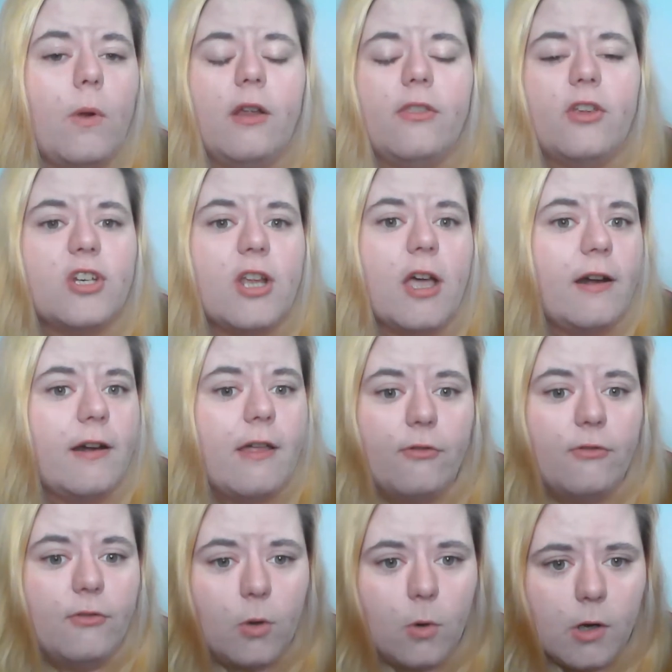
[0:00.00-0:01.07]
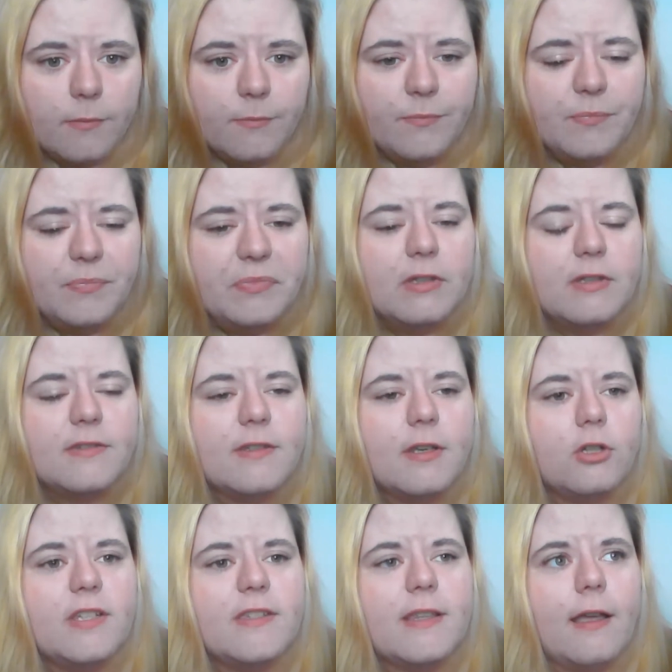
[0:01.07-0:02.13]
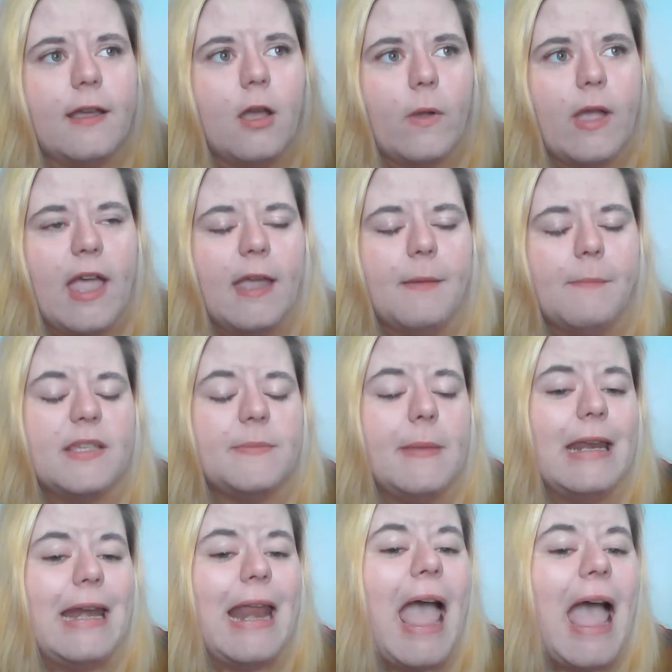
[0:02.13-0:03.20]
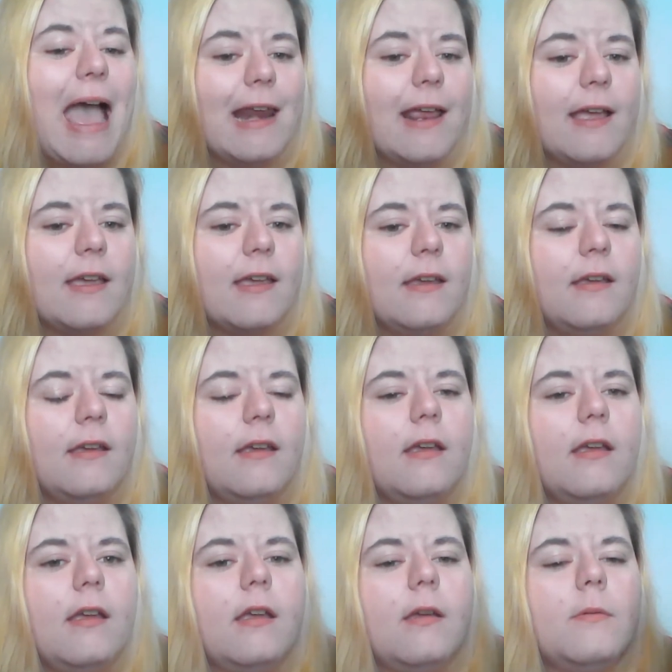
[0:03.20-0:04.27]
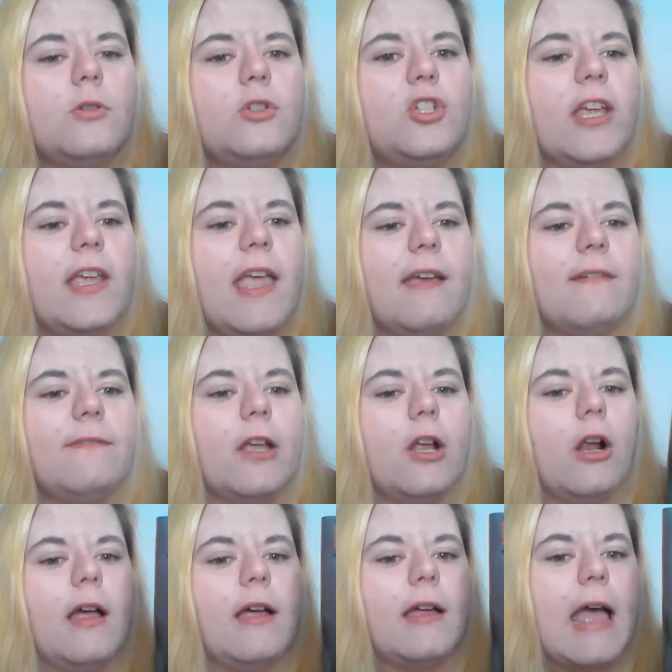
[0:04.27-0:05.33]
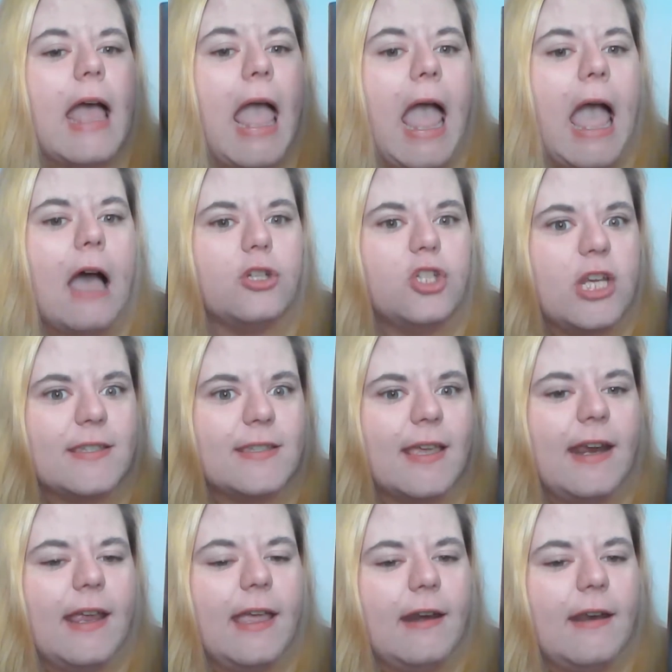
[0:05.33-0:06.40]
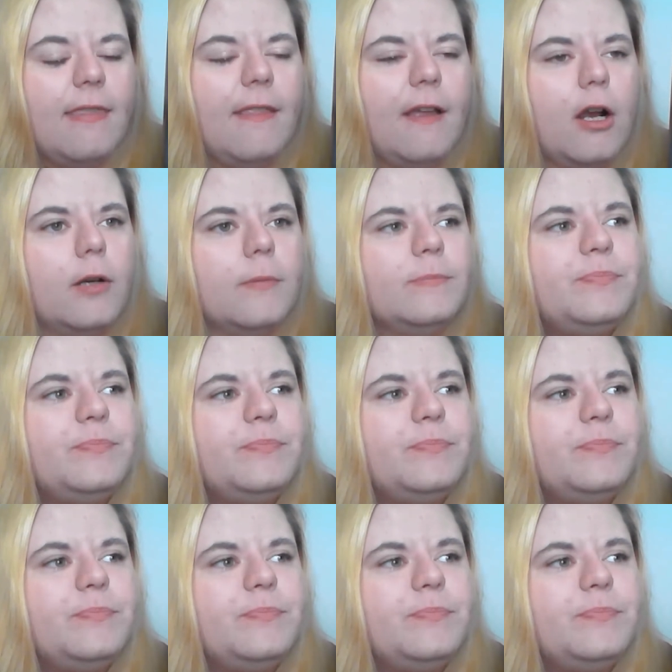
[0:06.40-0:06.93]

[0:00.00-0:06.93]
There's not another floor. So she's thinking, okay, it must be an attic. She can't figure out how she's going to get in there.